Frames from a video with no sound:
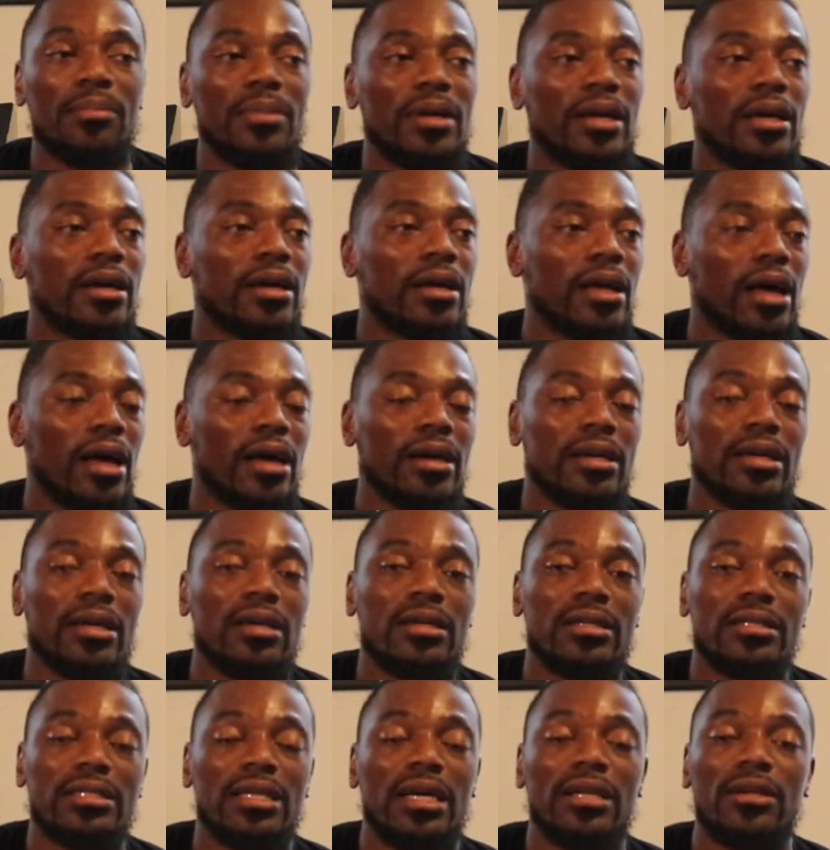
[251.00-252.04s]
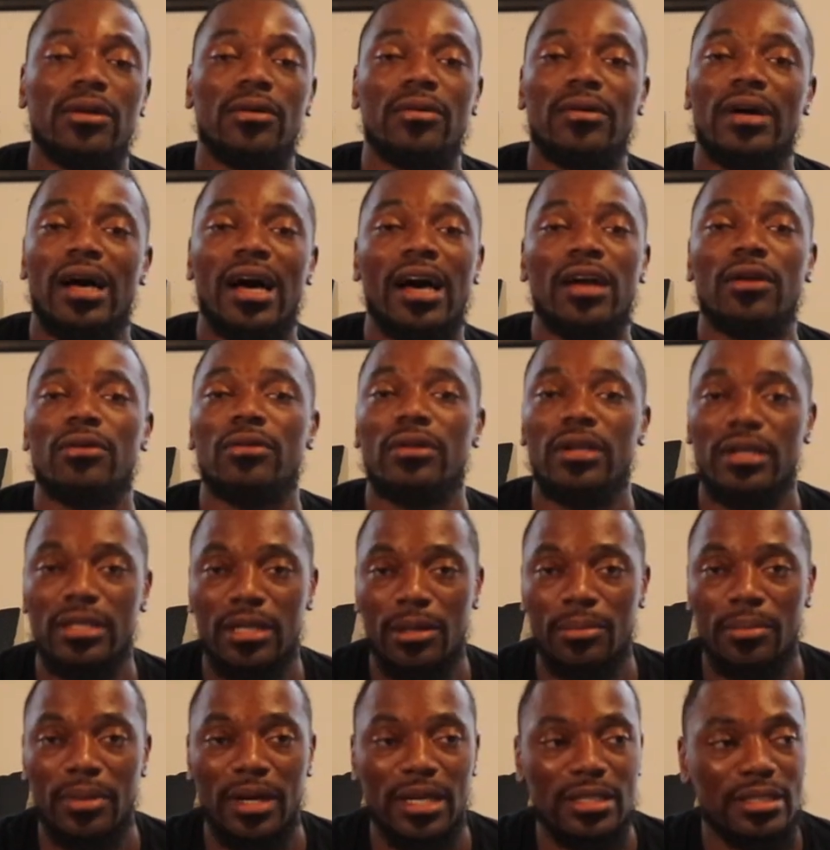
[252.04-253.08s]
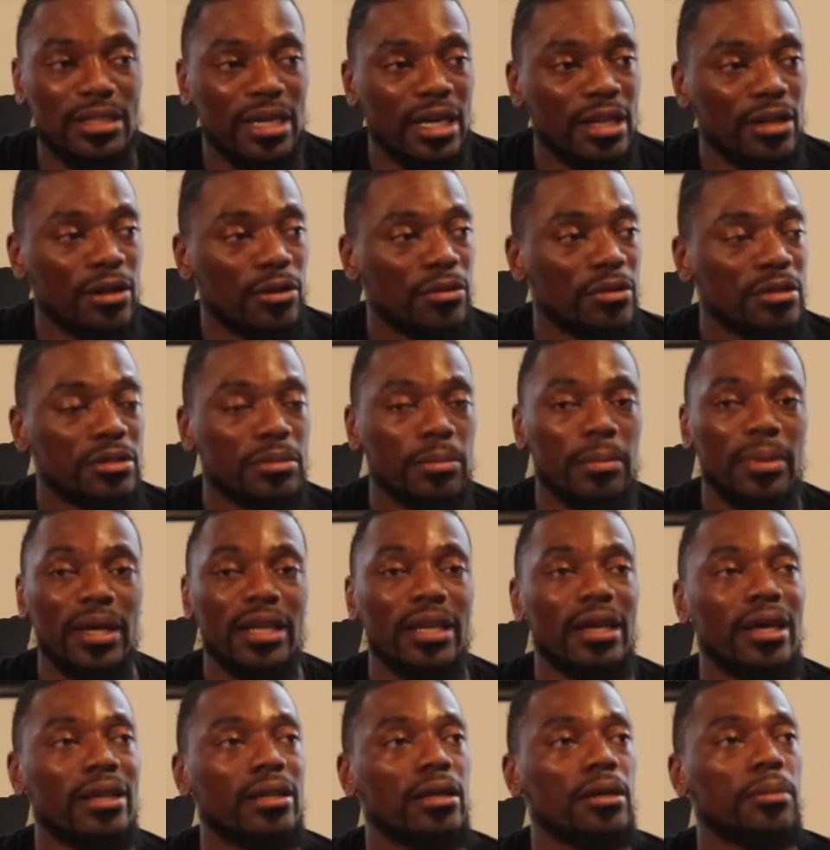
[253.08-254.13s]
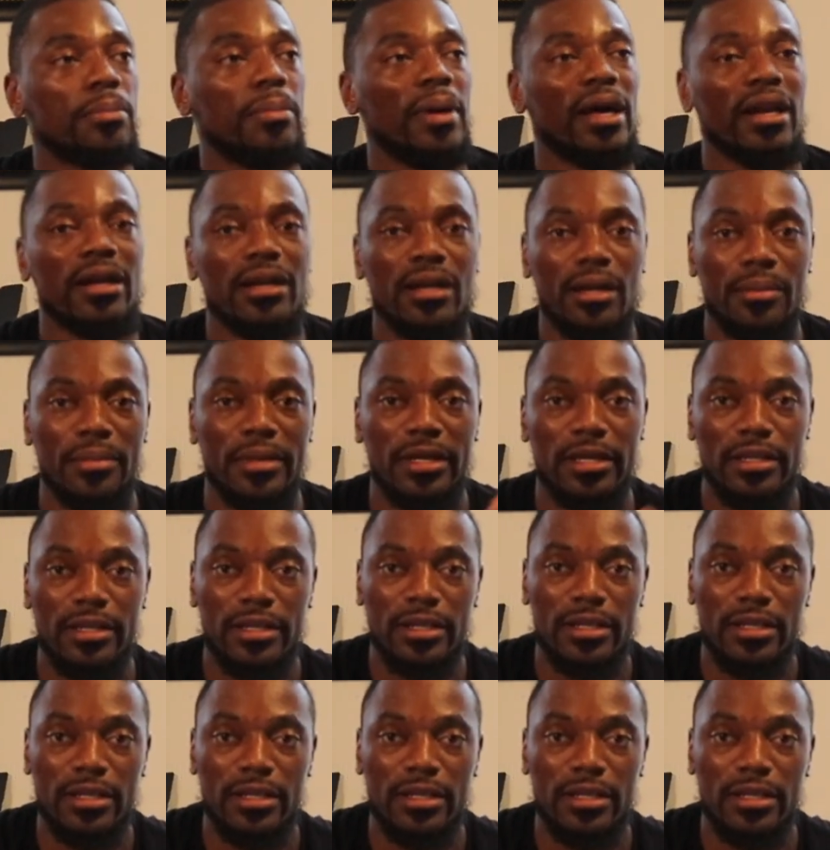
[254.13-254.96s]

being cocky, because I know I don't look the best. I know it's men that look better than me.